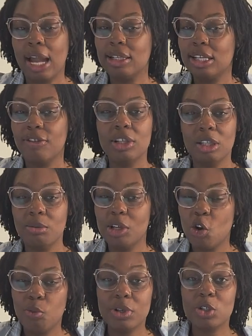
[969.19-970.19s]
I'd definitely be
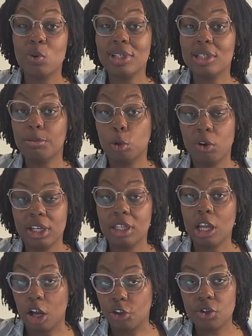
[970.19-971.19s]
open to exploring
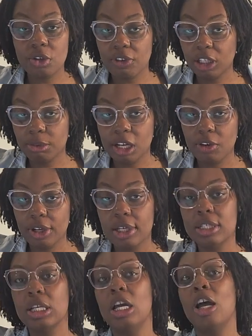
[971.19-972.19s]
the underdeveloped areas,